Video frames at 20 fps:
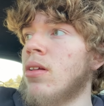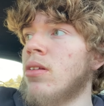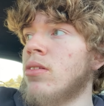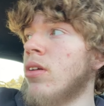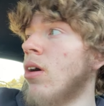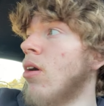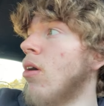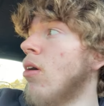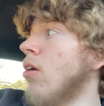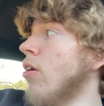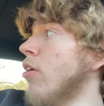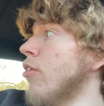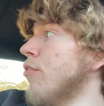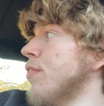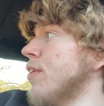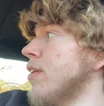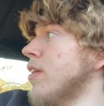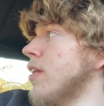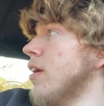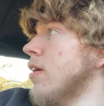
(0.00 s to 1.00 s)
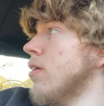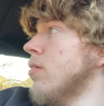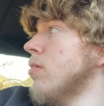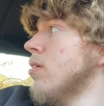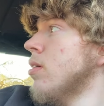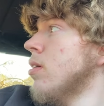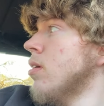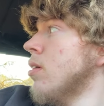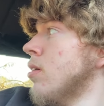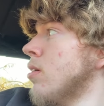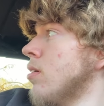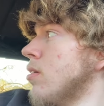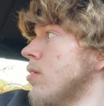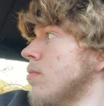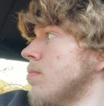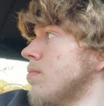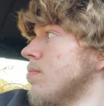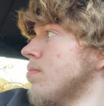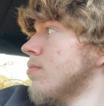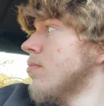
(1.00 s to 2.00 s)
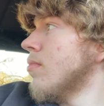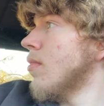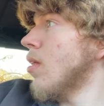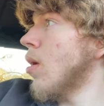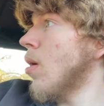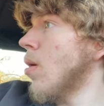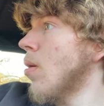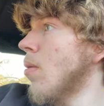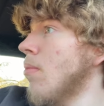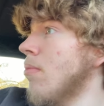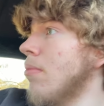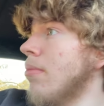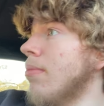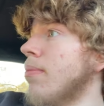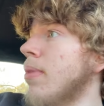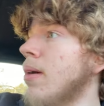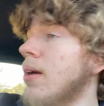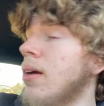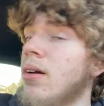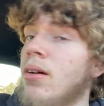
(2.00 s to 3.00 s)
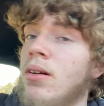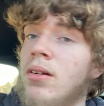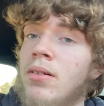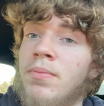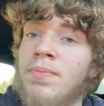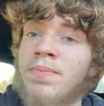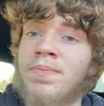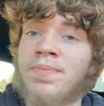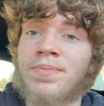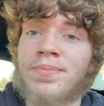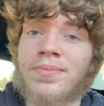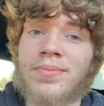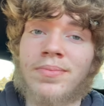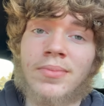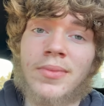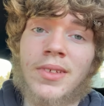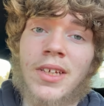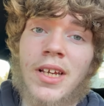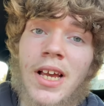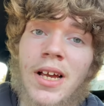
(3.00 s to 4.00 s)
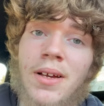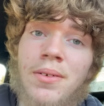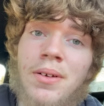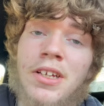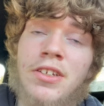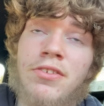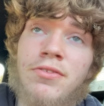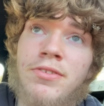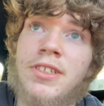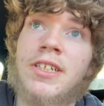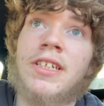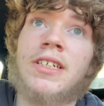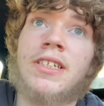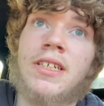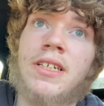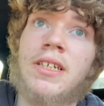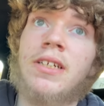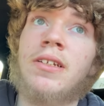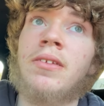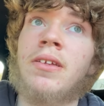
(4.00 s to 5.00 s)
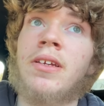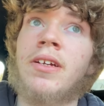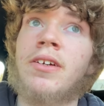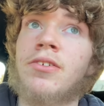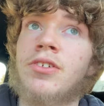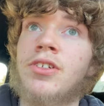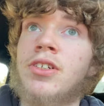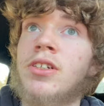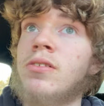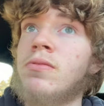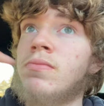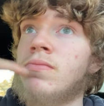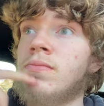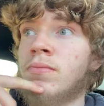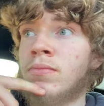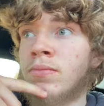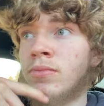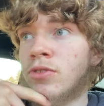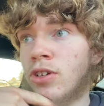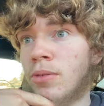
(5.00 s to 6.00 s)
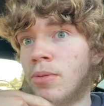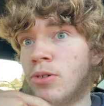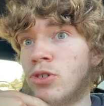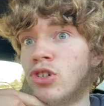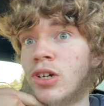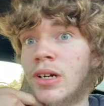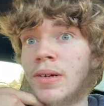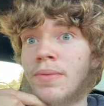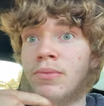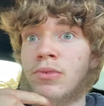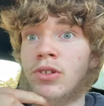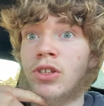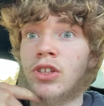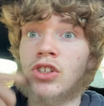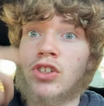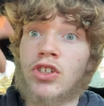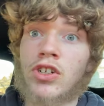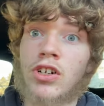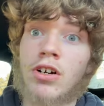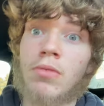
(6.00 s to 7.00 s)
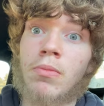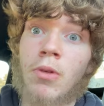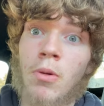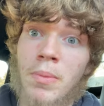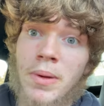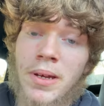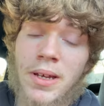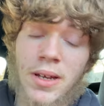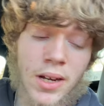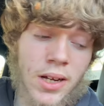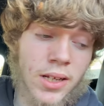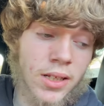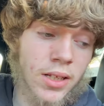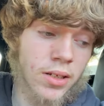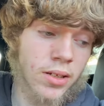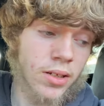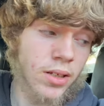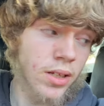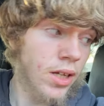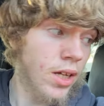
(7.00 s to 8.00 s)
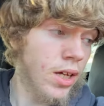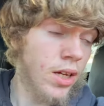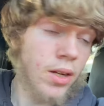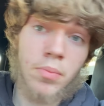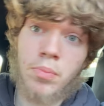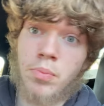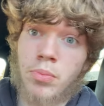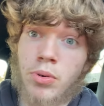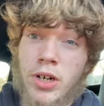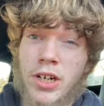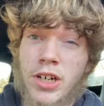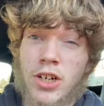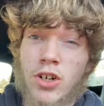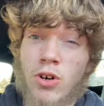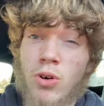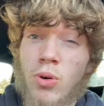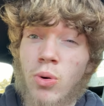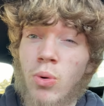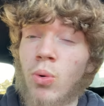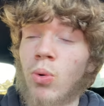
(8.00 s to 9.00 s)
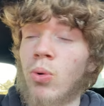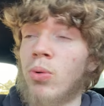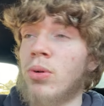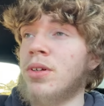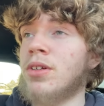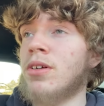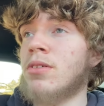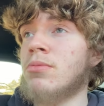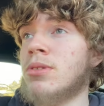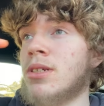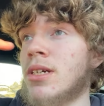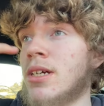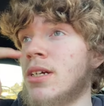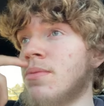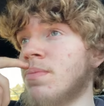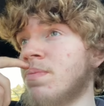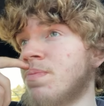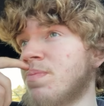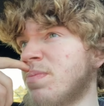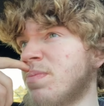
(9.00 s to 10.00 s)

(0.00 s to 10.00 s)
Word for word: Not all of it, though. But, um, yeah, I turn 16 here soon. So I'll be driving Turbo Miata. Pretty cool, you know what I'm saying?